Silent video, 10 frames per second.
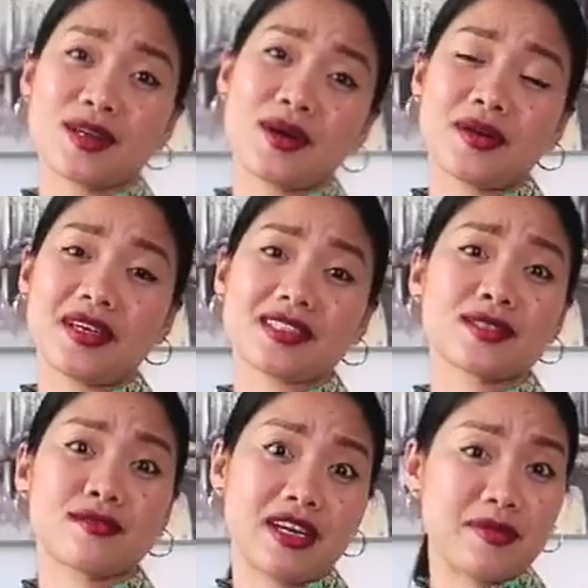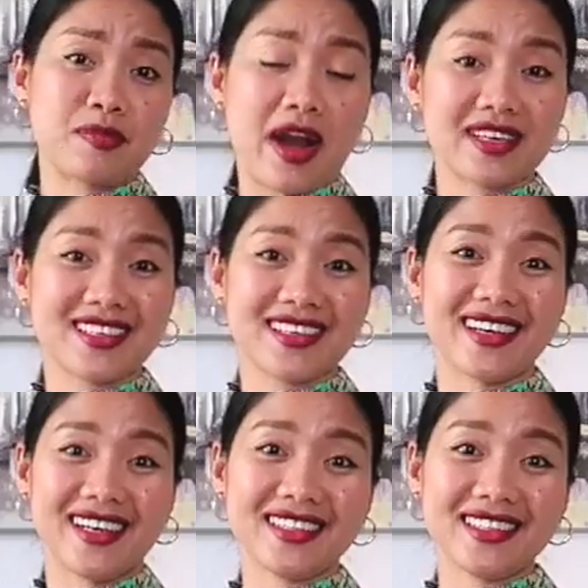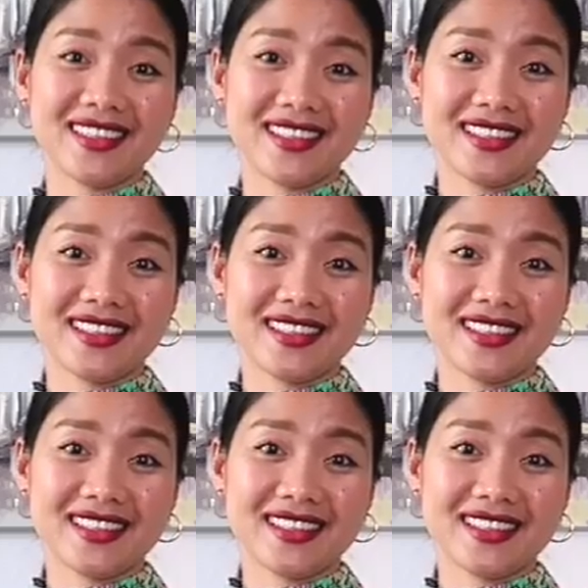so it's really practical.